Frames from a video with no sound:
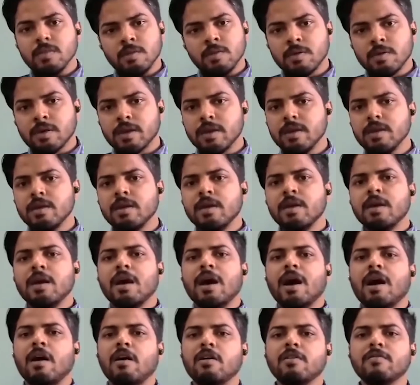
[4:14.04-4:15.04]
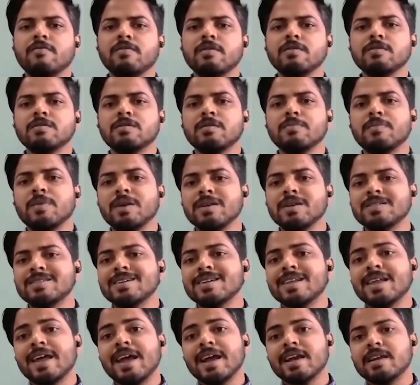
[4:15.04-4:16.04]
Okay. However, the
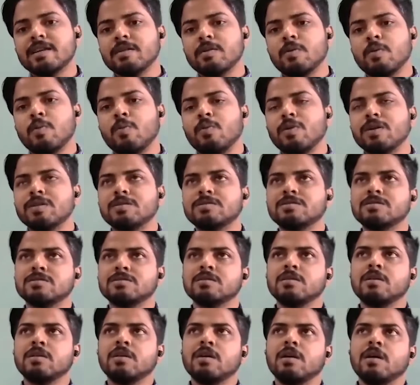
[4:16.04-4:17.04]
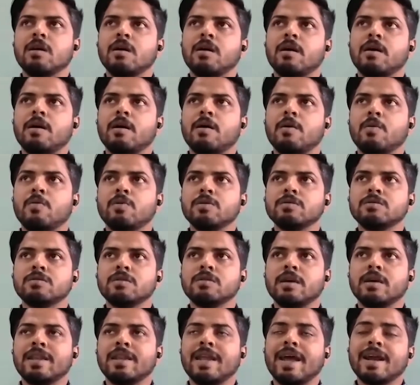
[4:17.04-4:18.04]
major act which
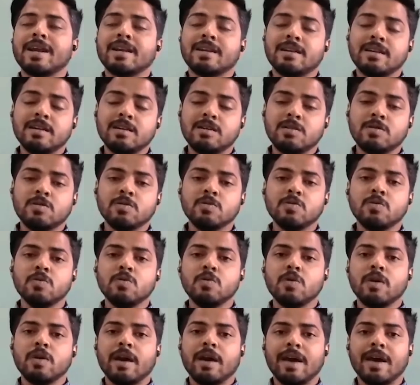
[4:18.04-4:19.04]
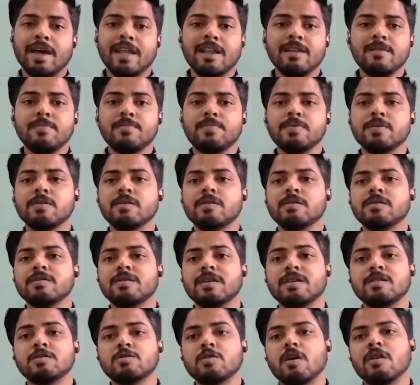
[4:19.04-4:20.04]
was enacted to help
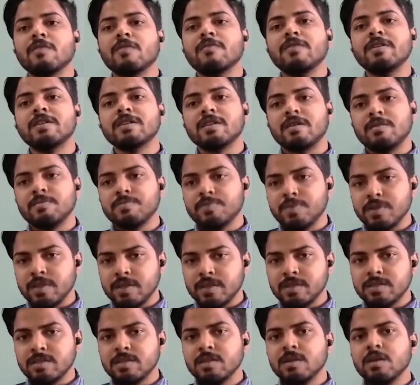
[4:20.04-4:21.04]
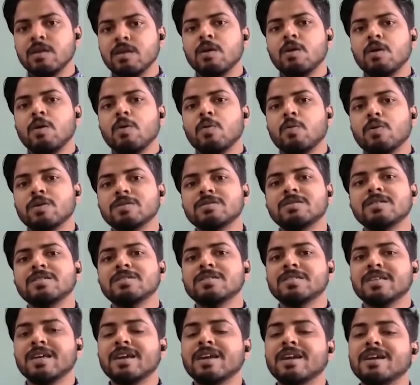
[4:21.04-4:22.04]
the insolvent companies was the
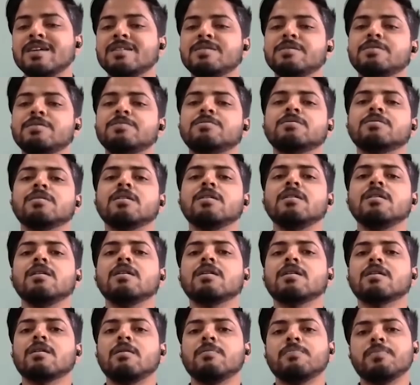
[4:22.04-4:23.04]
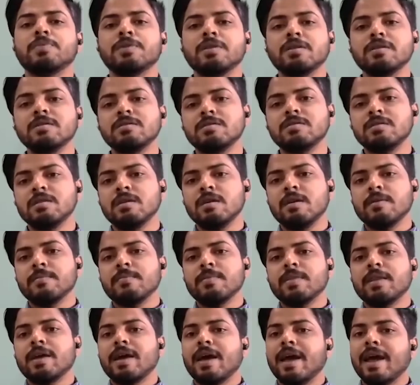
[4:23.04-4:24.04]
Sikh Industrial Companies
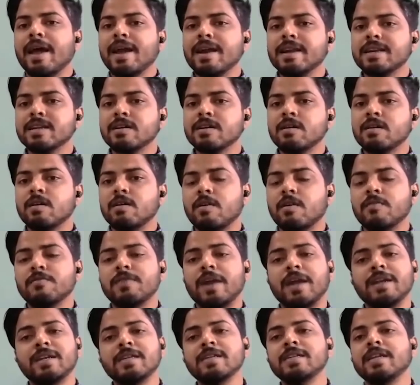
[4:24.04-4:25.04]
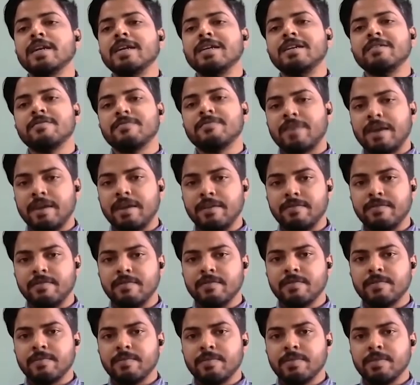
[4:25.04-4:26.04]
Act of 1985.
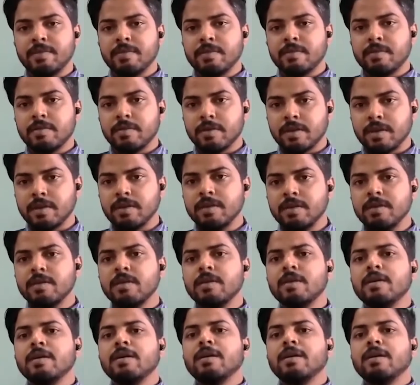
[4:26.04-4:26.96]
Okay.